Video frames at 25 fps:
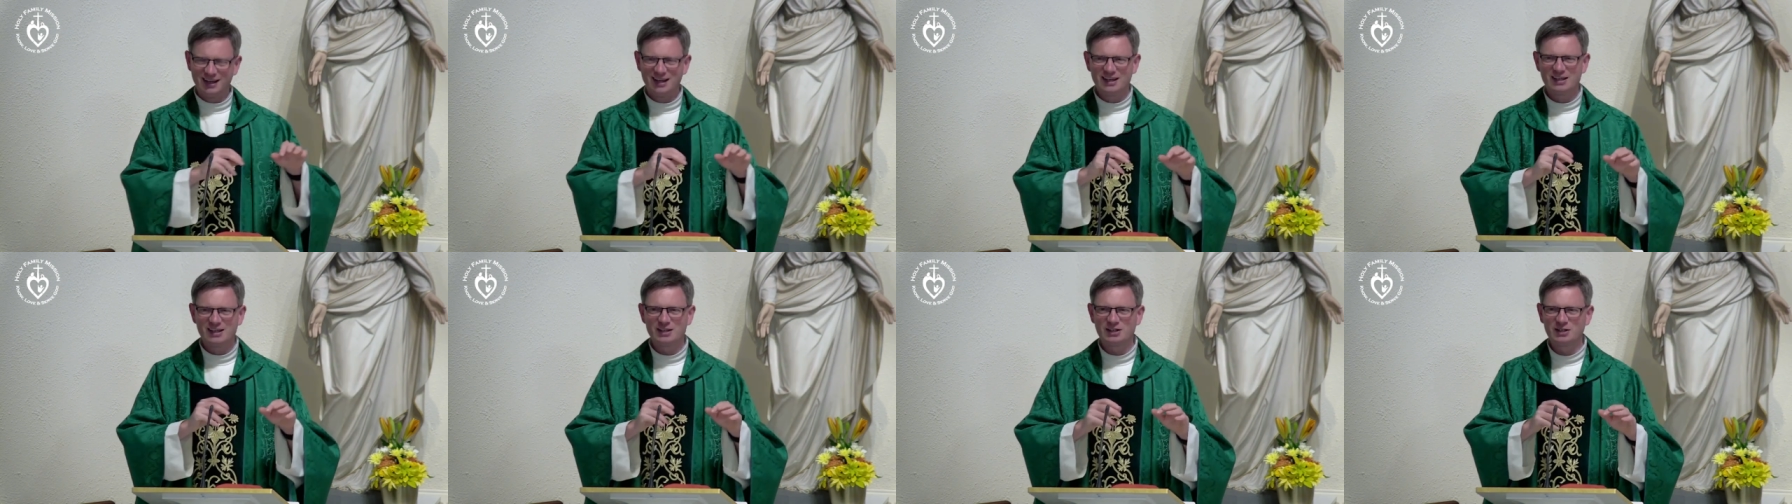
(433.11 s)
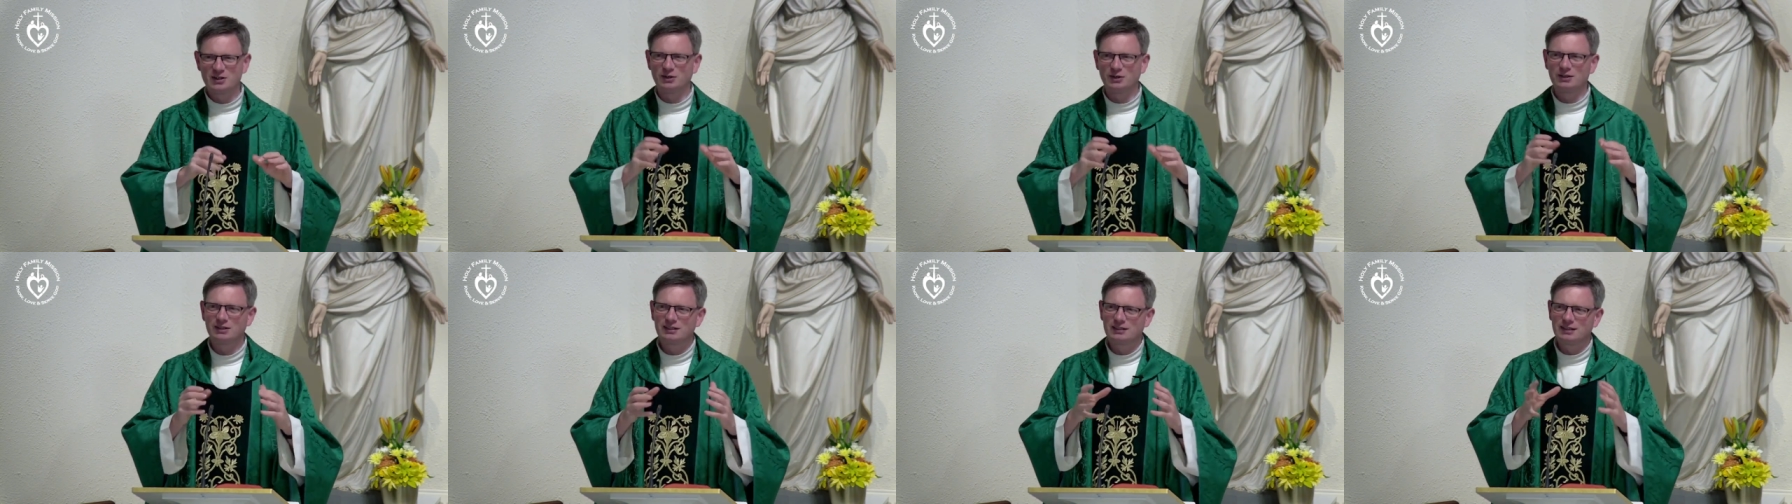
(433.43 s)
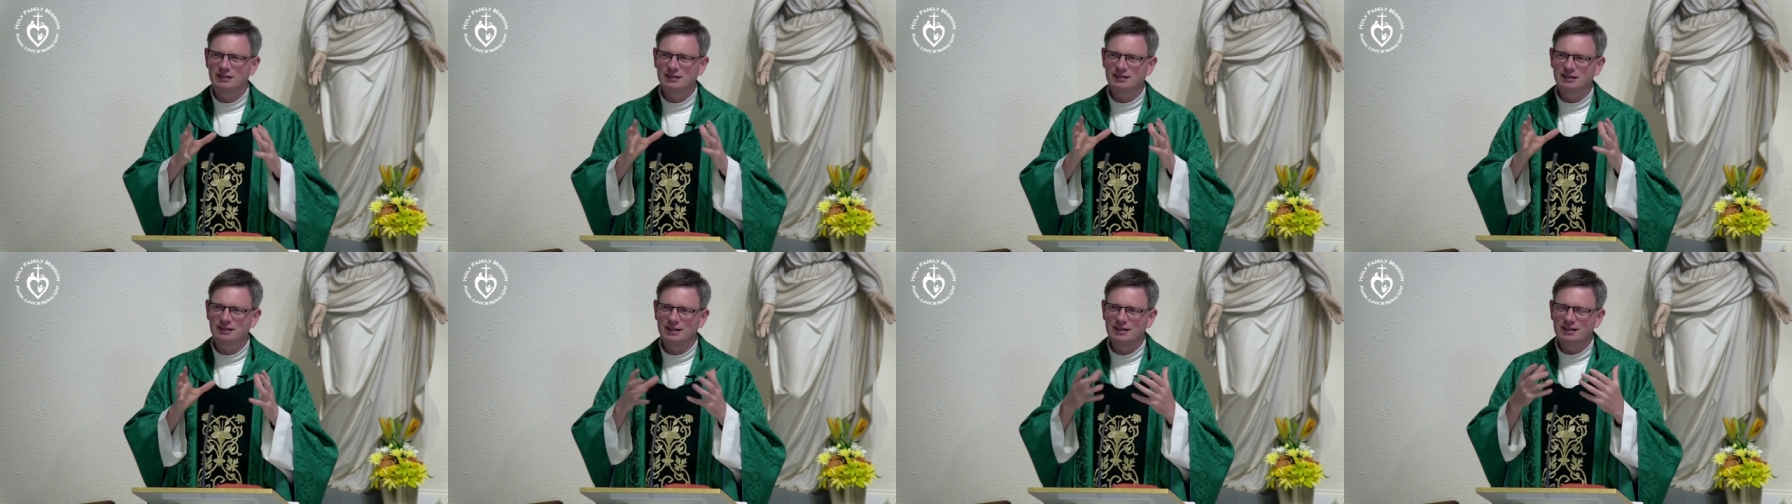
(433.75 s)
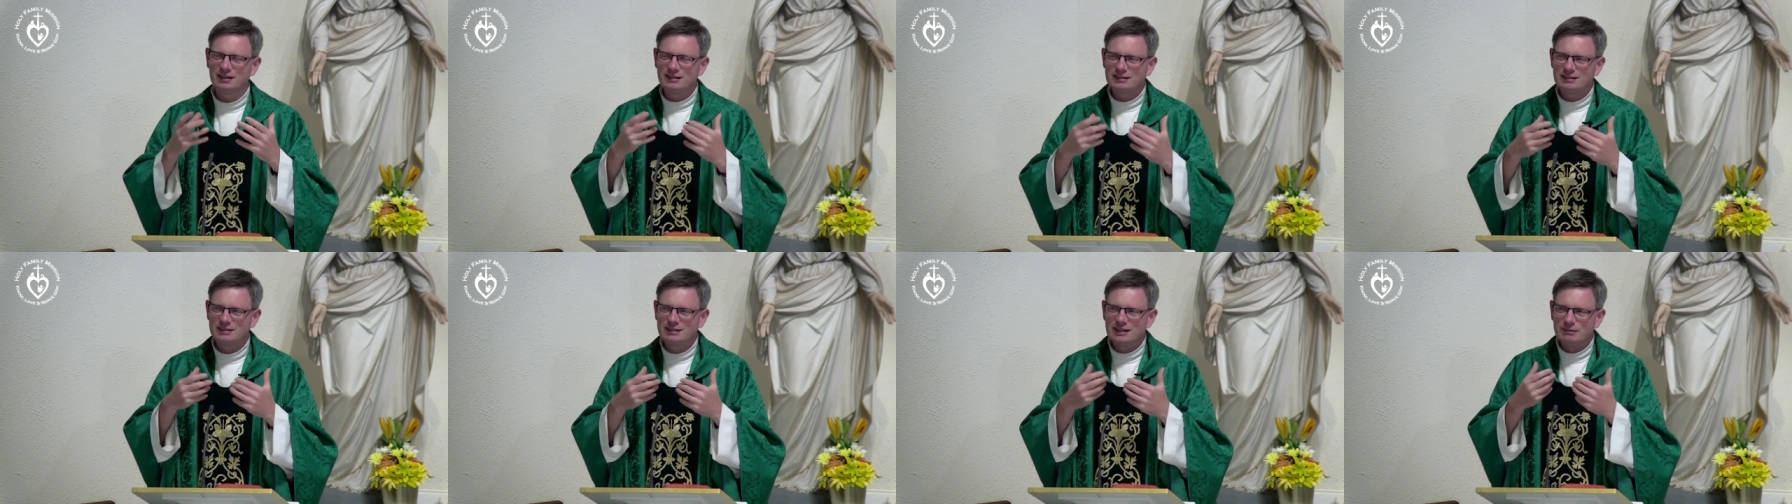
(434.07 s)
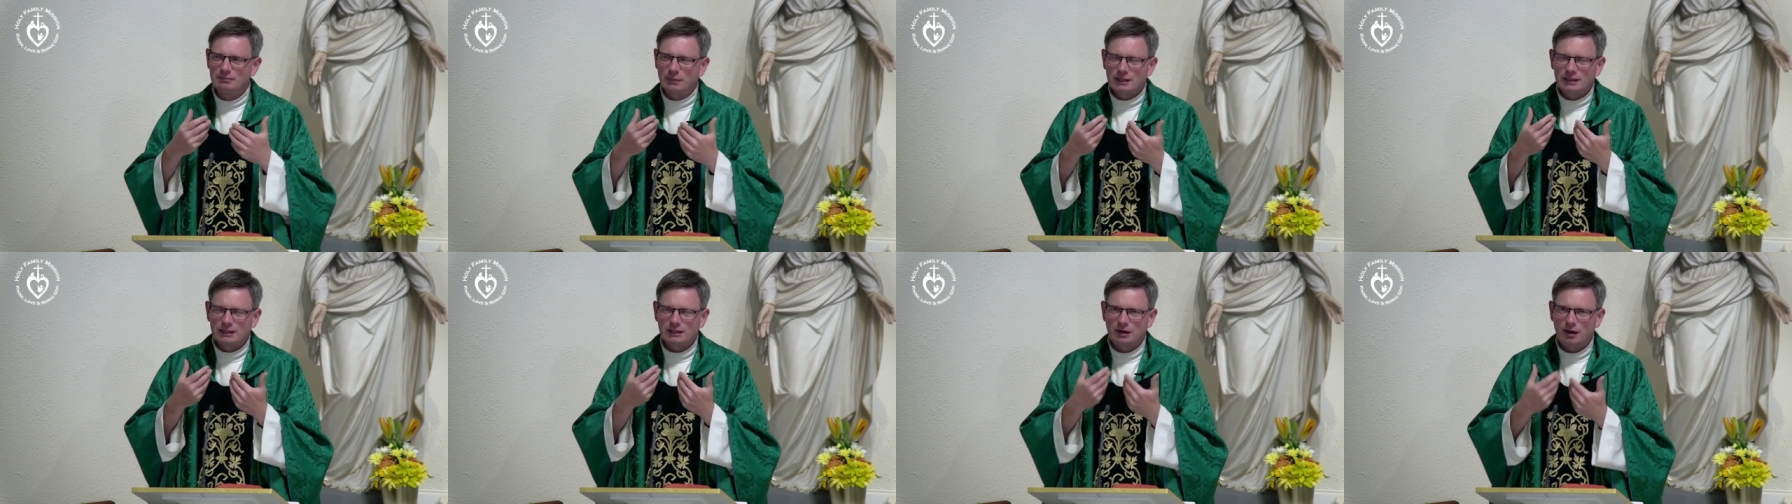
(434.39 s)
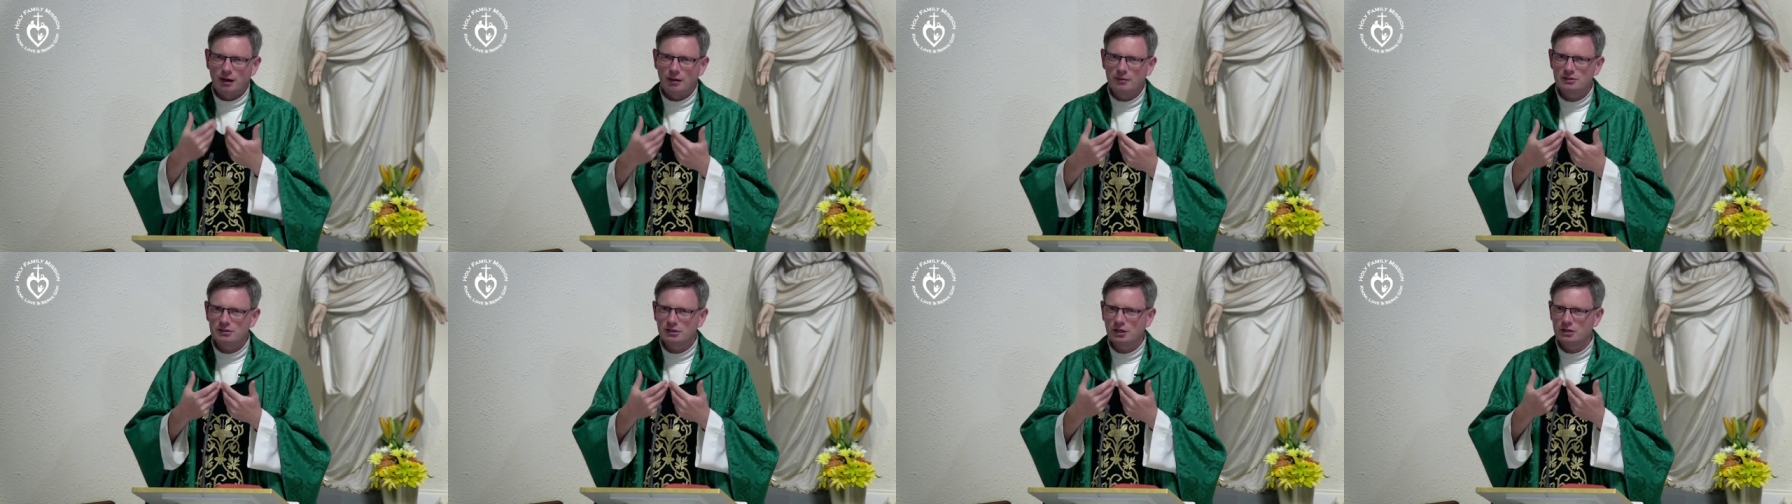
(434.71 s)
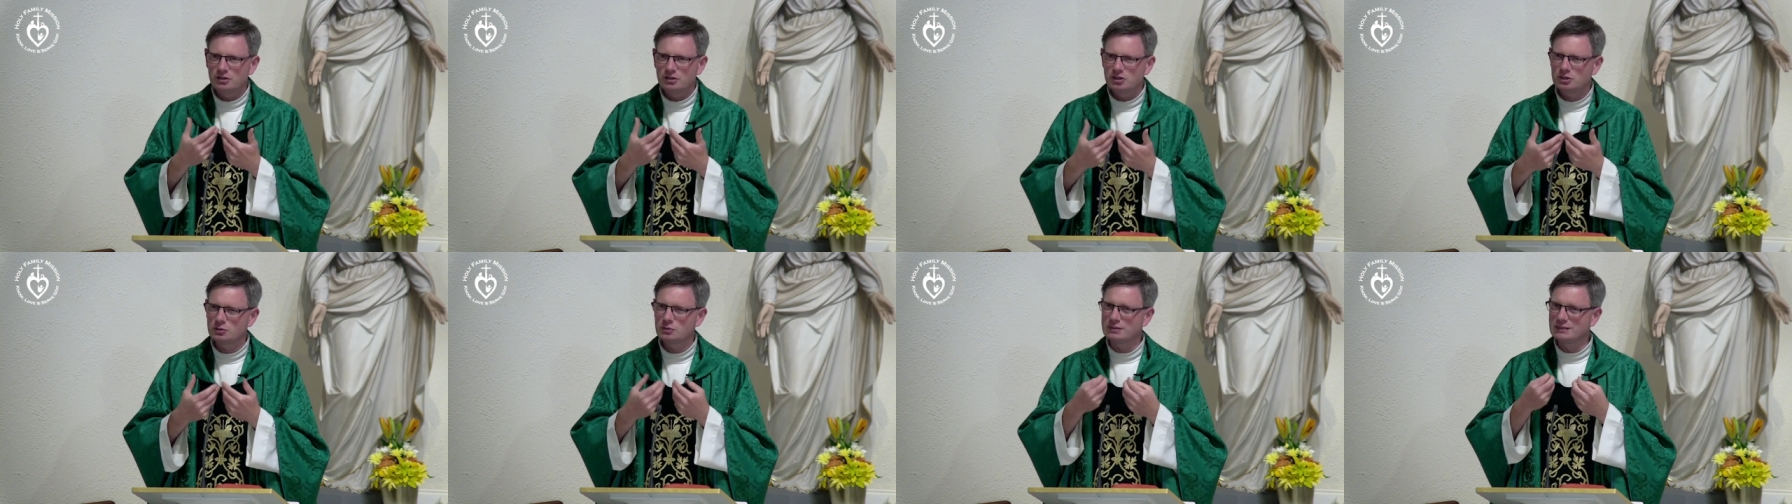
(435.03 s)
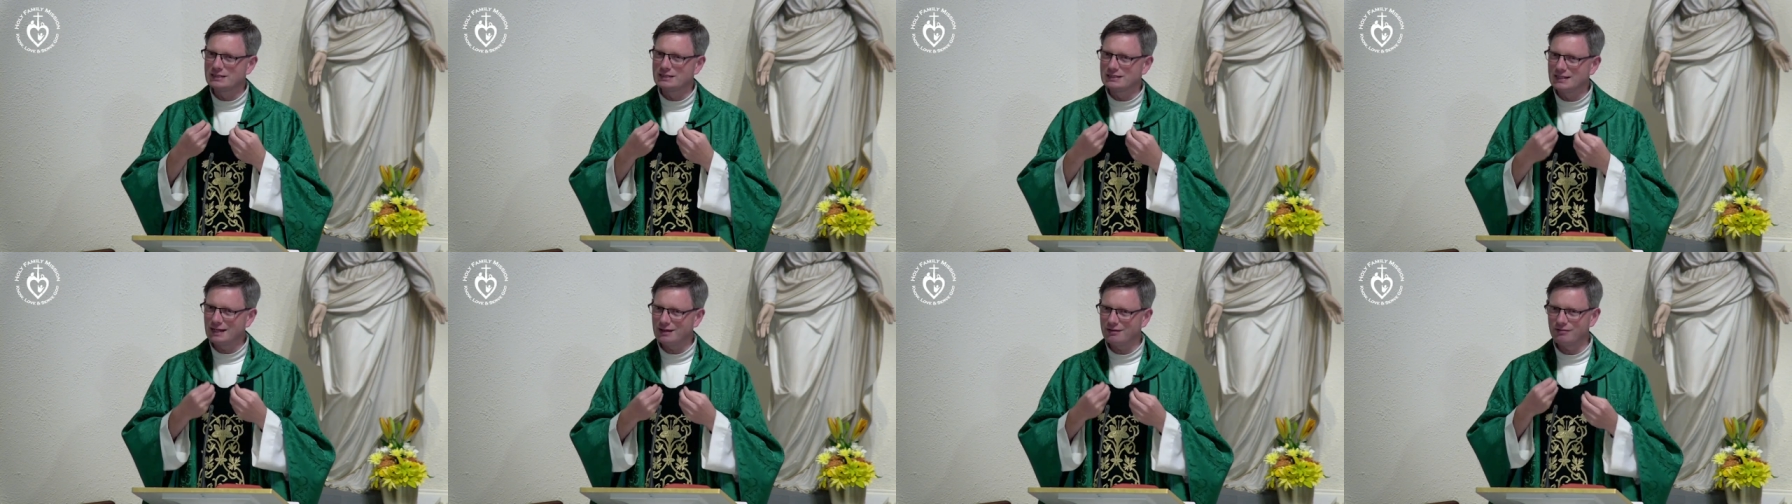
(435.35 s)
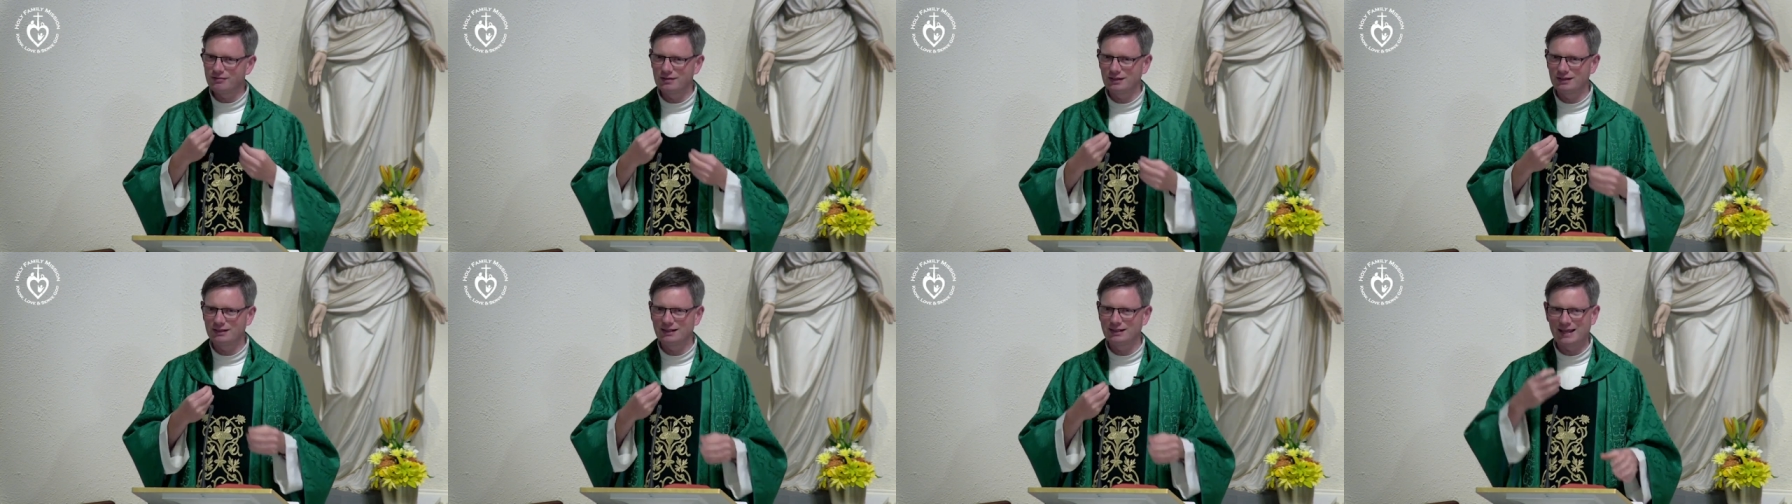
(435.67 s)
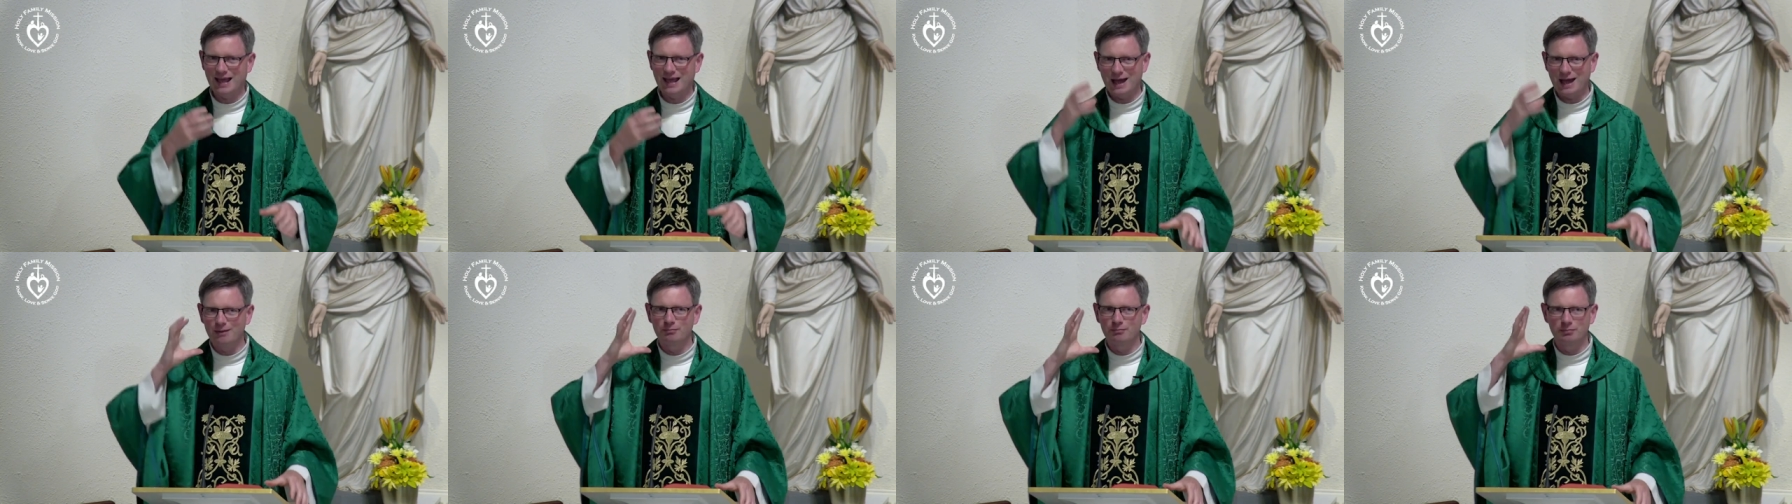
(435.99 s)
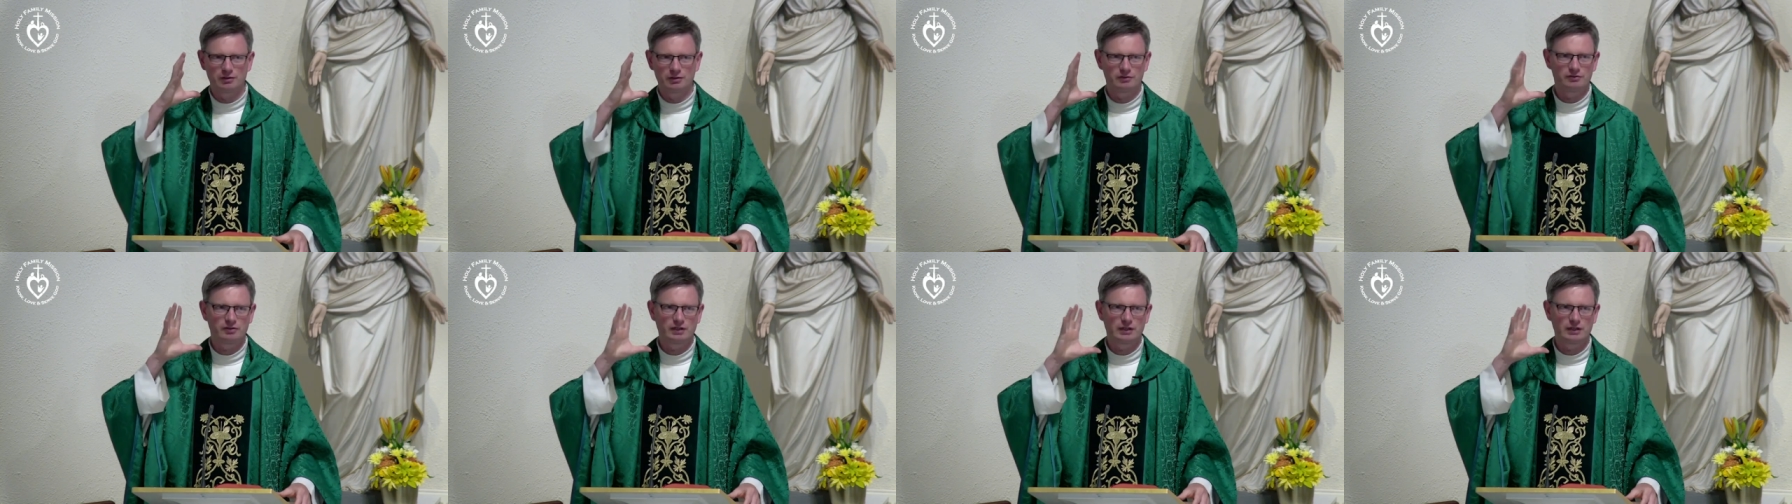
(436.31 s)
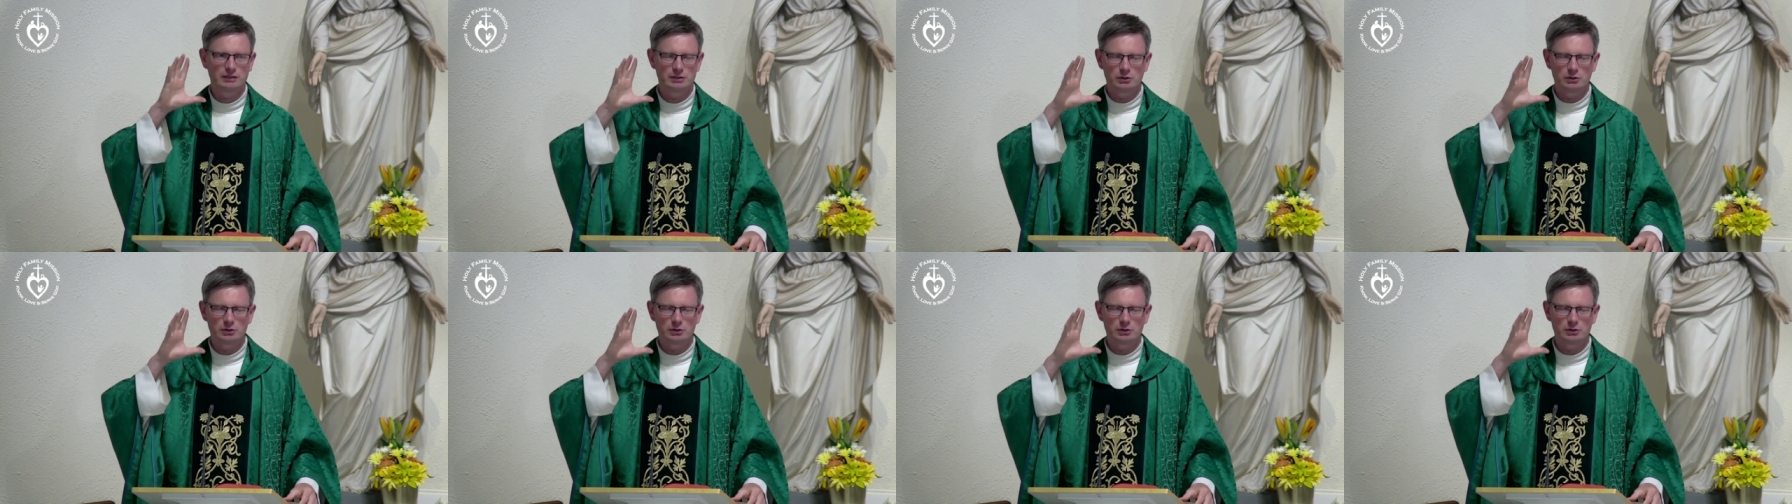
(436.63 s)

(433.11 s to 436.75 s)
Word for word: You know, the, my con conscience was definitely amplified.